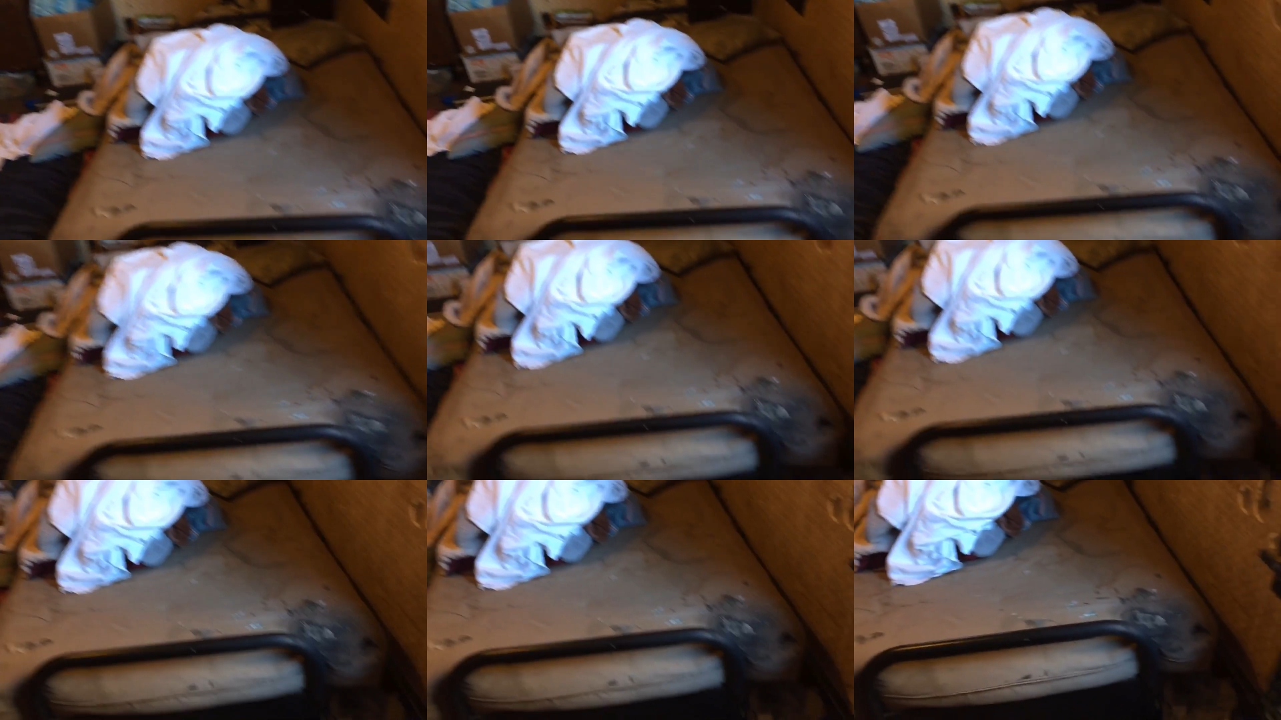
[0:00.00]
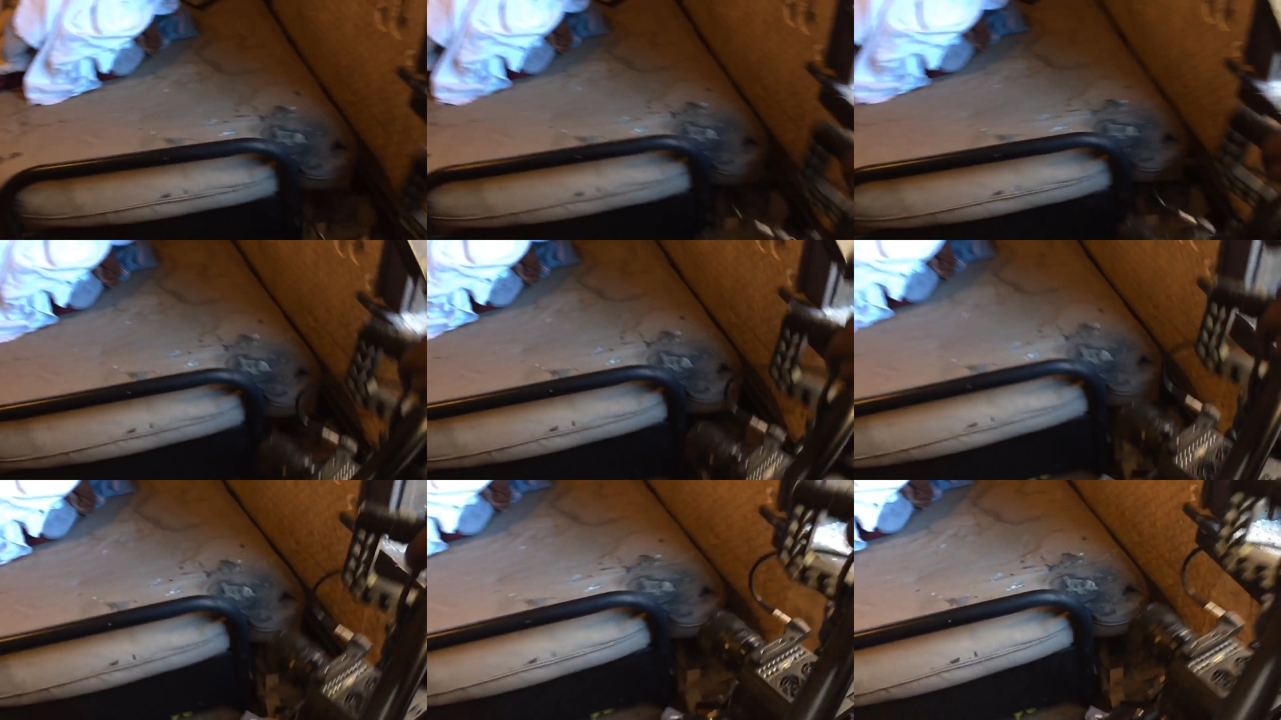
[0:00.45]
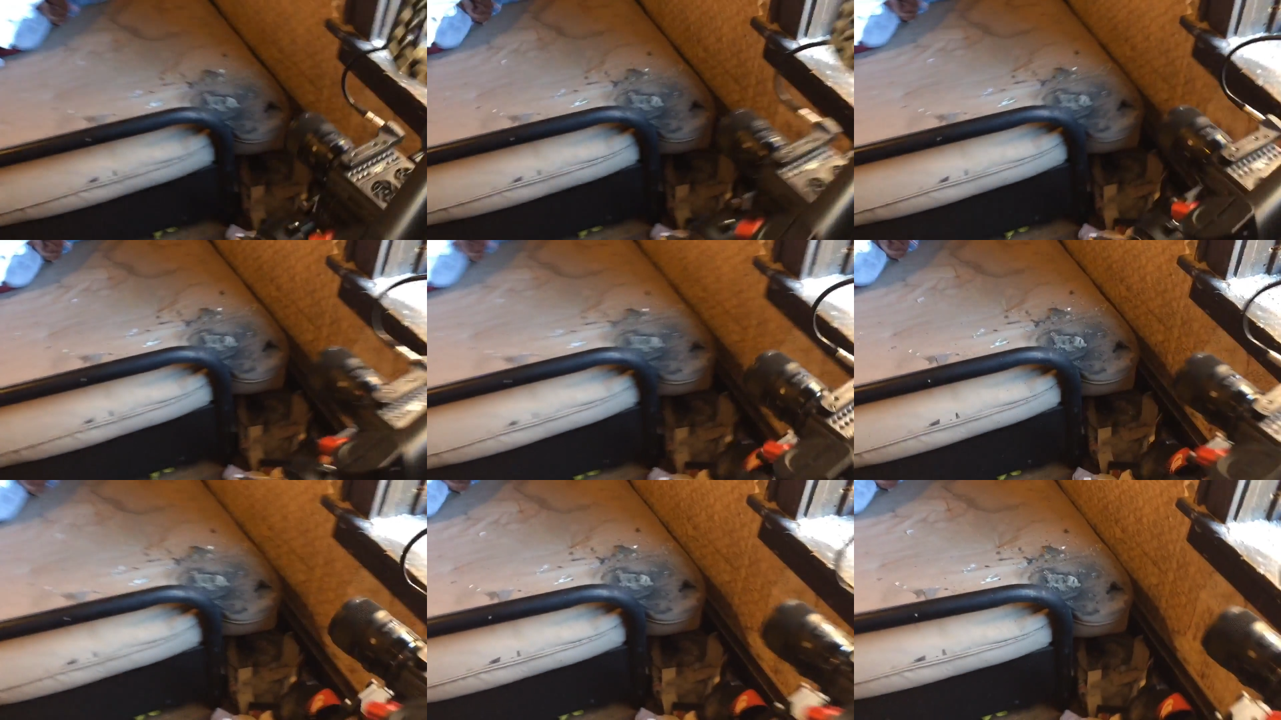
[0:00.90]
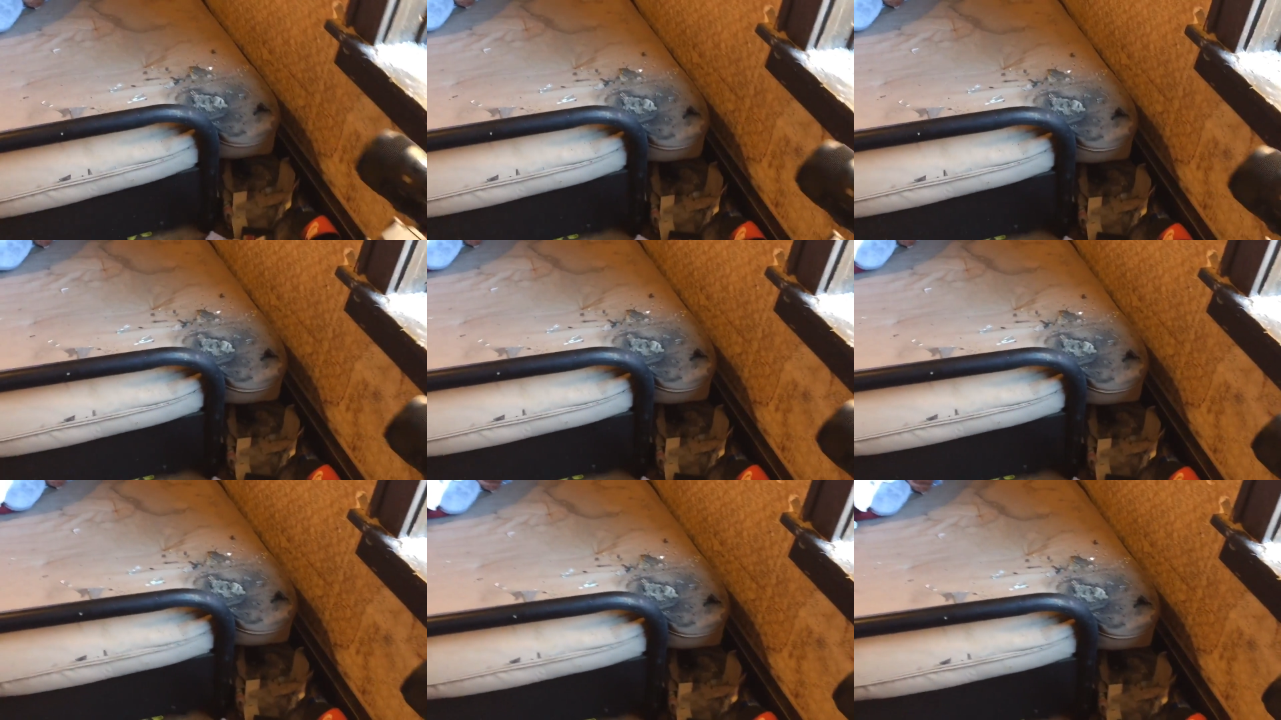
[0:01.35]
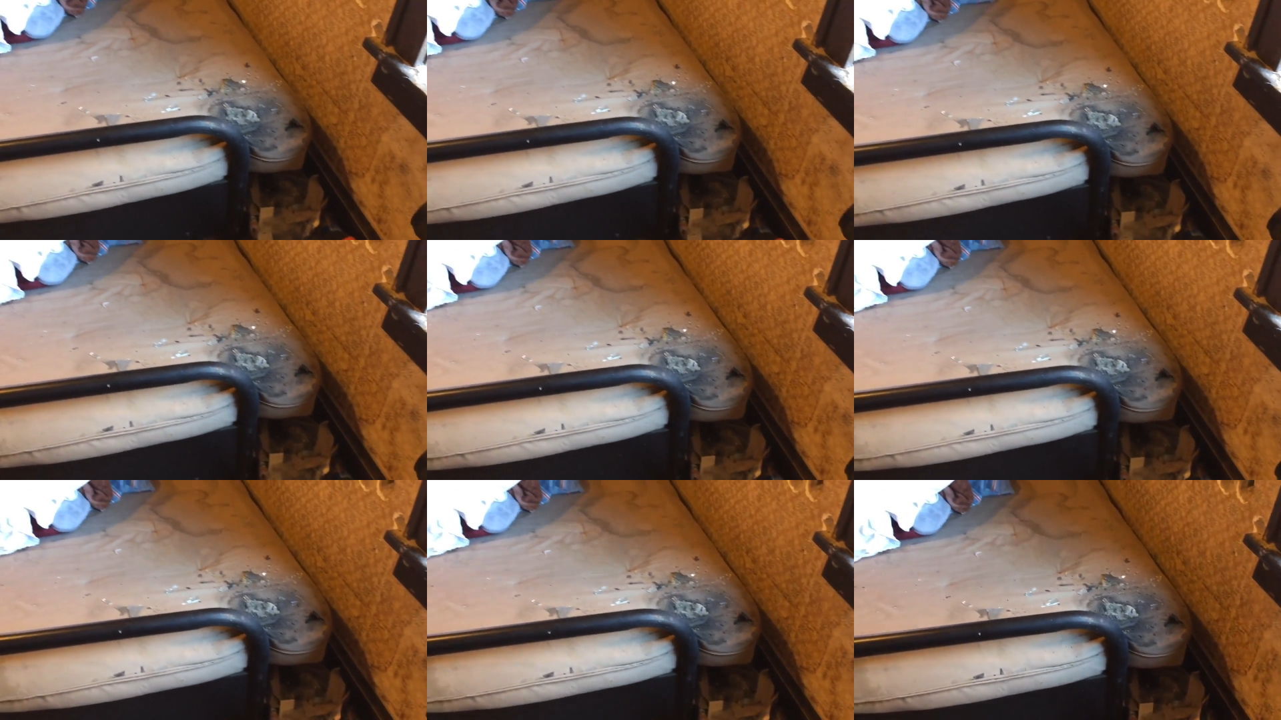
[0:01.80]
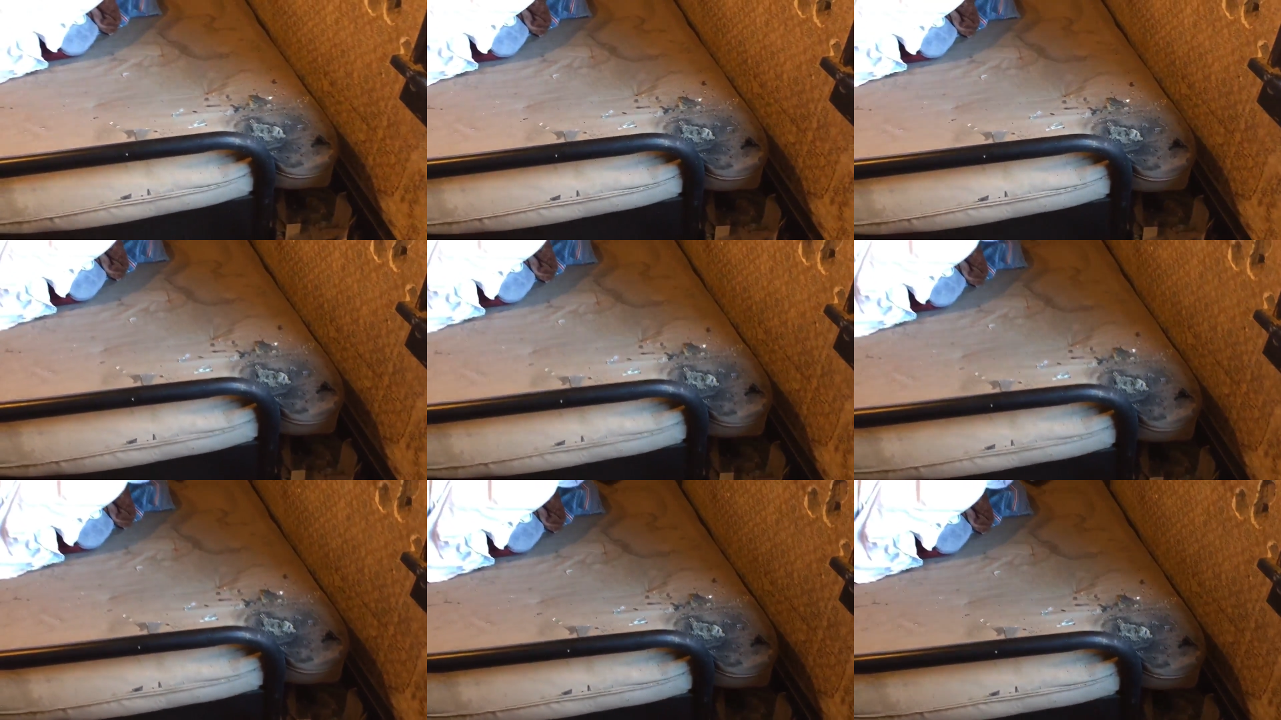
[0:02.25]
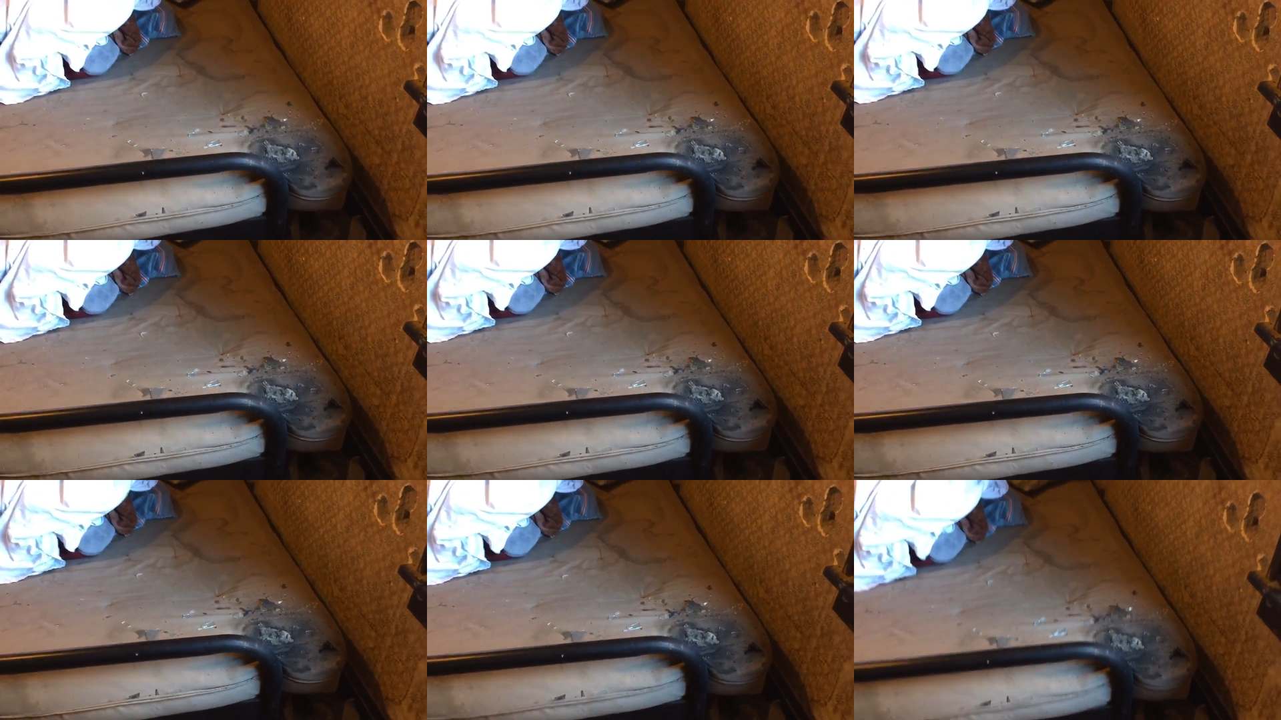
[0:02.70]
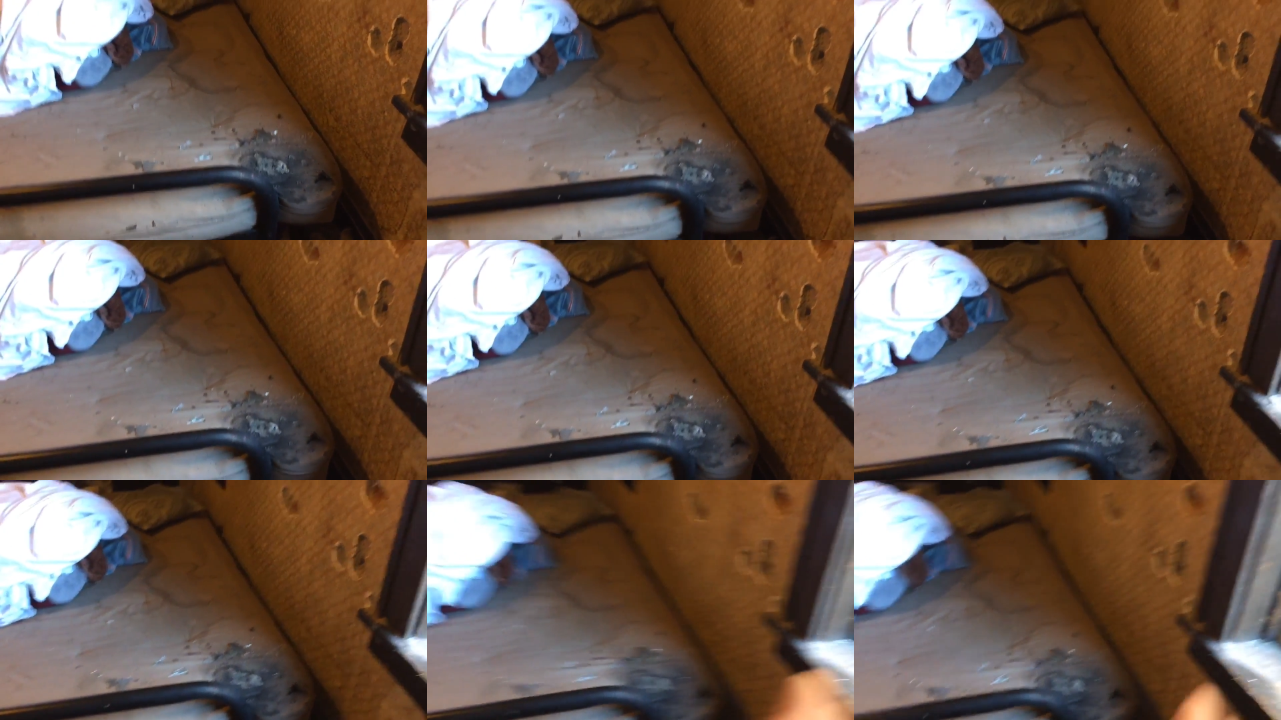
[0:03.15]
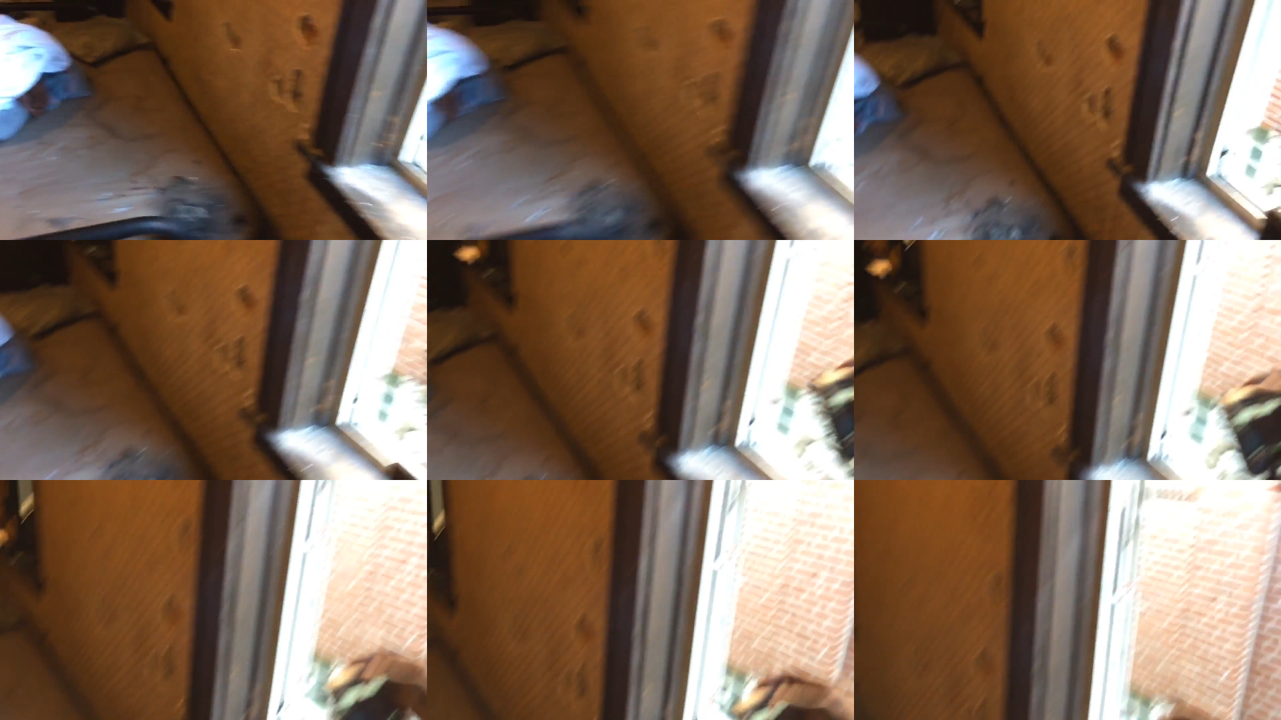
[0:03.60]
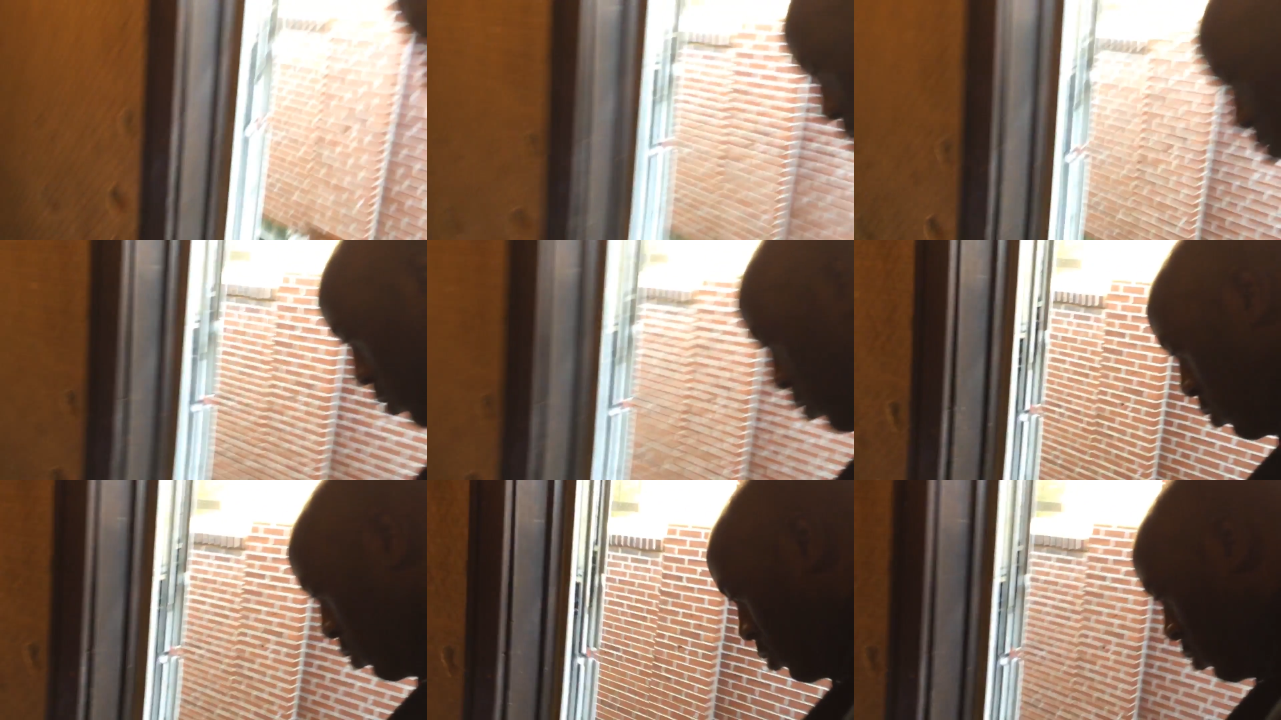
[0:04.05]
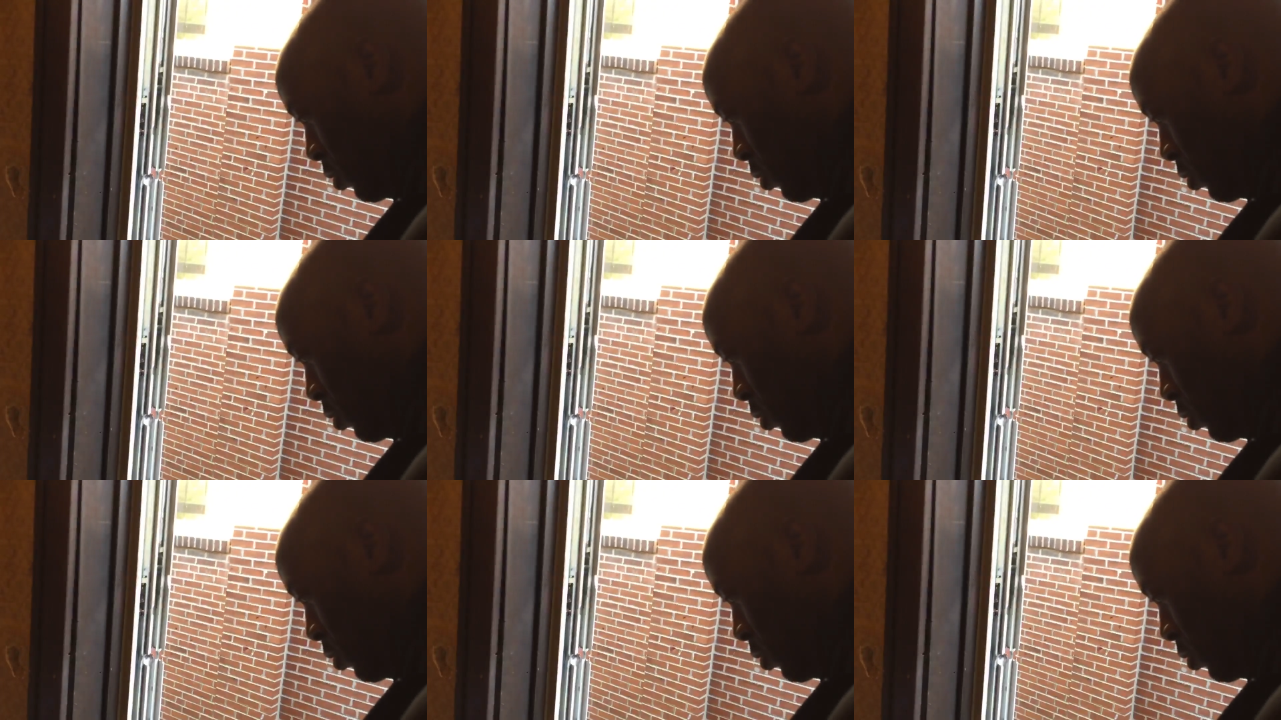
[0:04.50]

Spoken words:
No face is visible, so there are no lips to read.